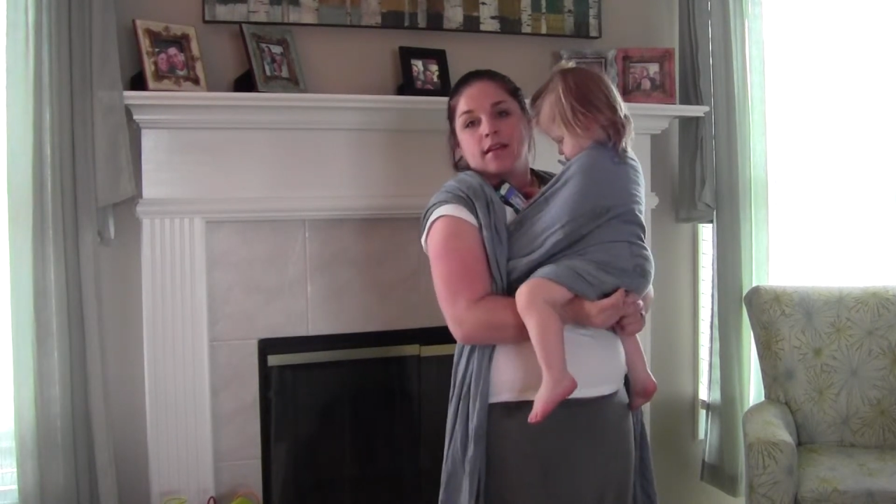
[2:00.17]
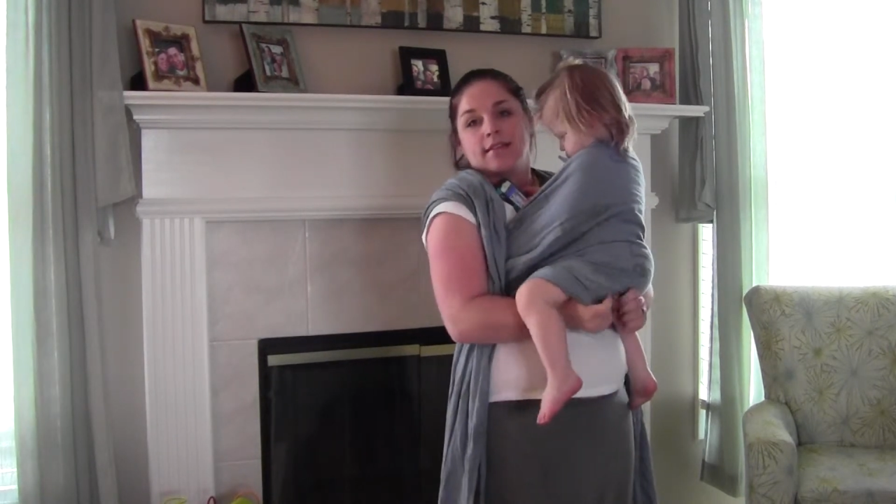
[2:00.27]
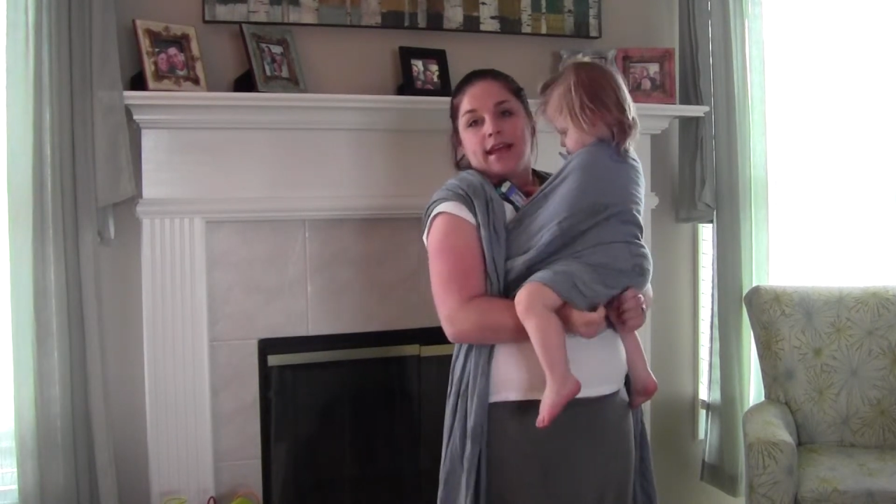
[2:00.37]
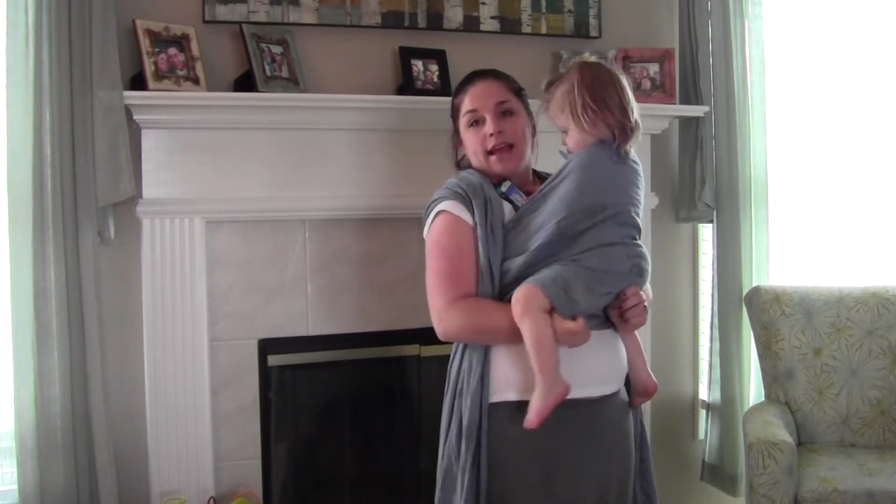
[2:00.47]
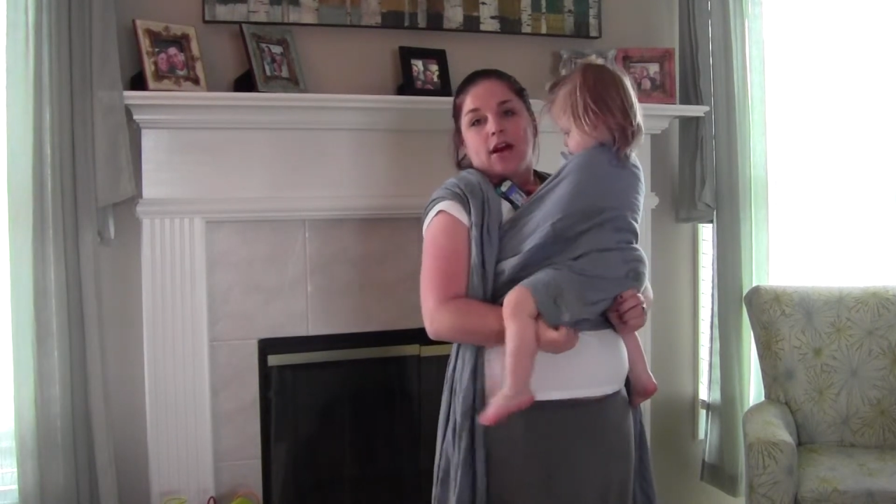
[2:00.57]

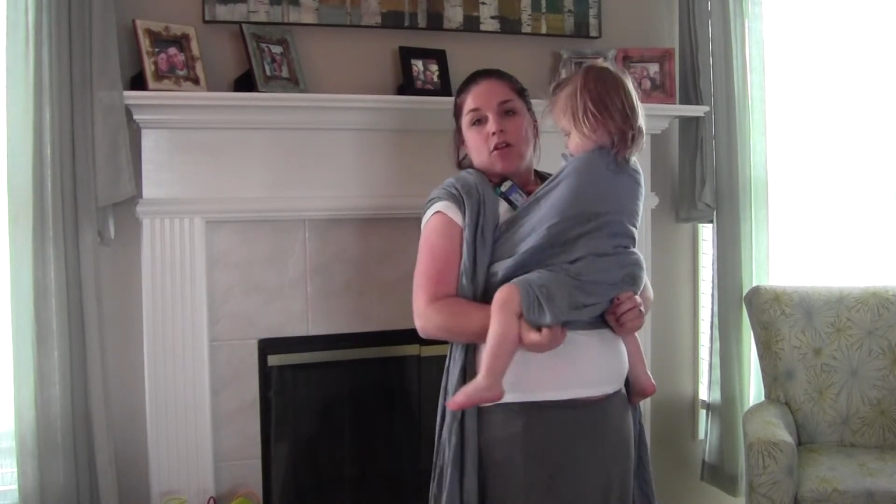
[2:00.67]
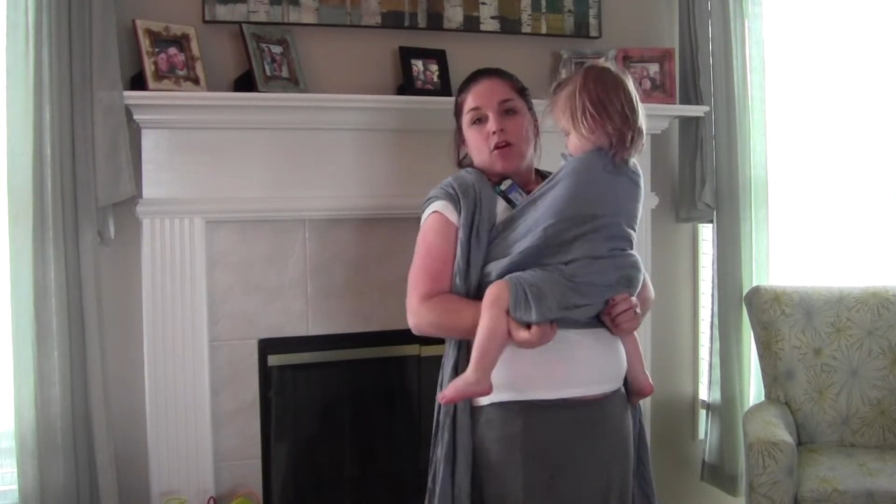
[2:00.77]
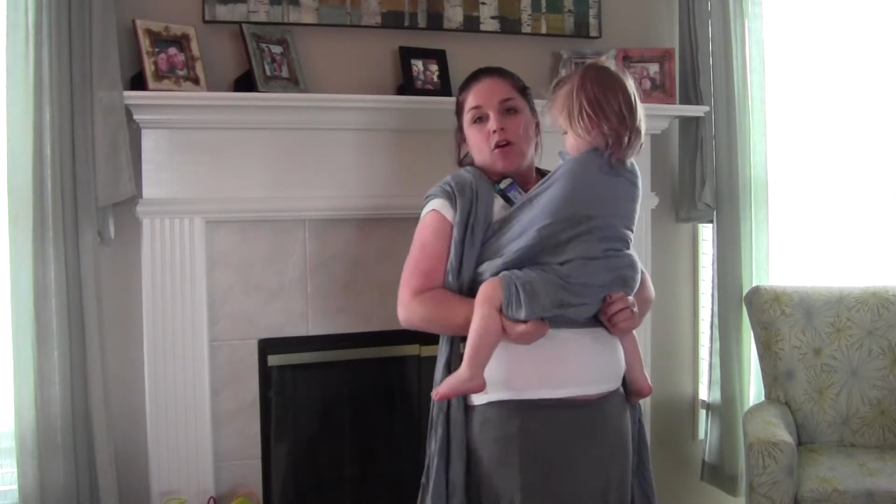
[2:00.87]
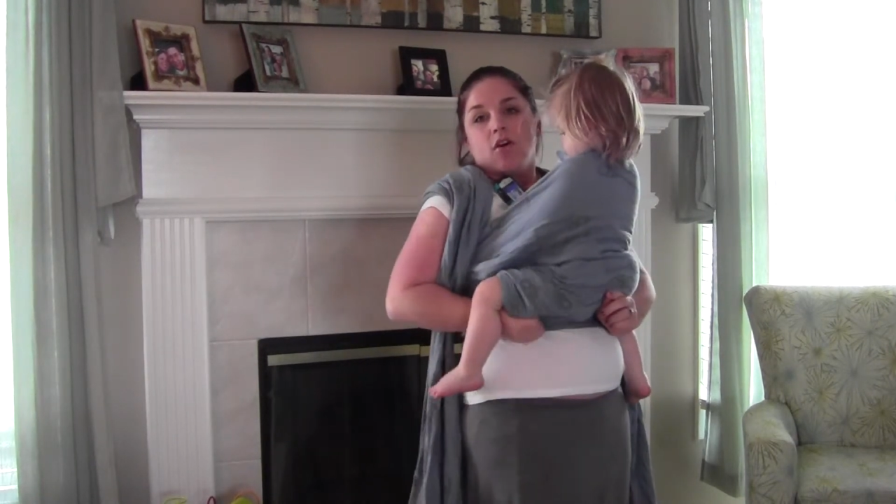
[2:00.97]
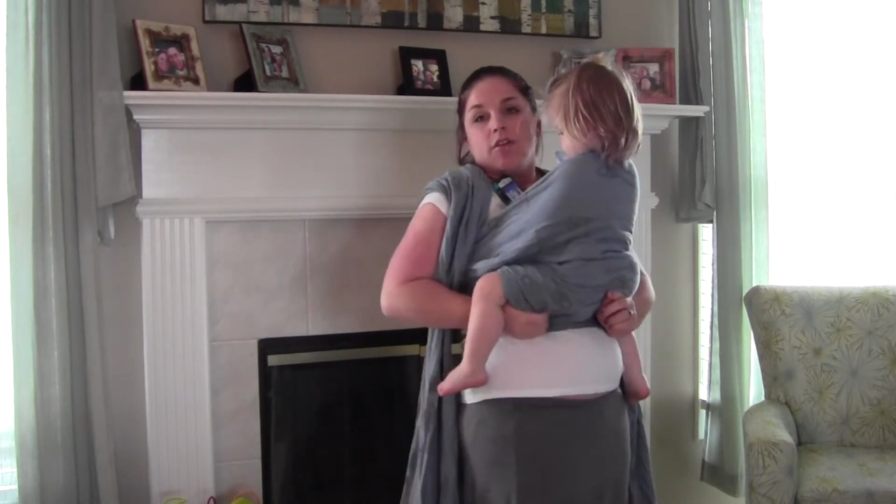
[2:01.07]
take out
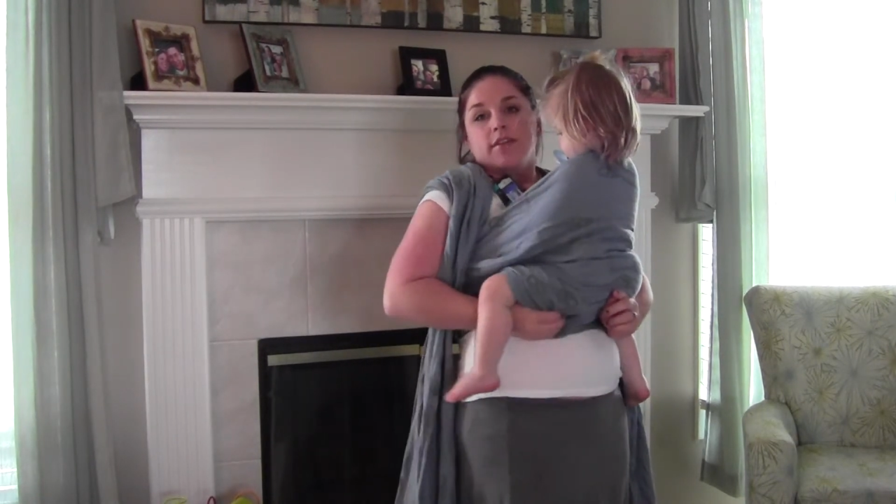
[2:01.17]
all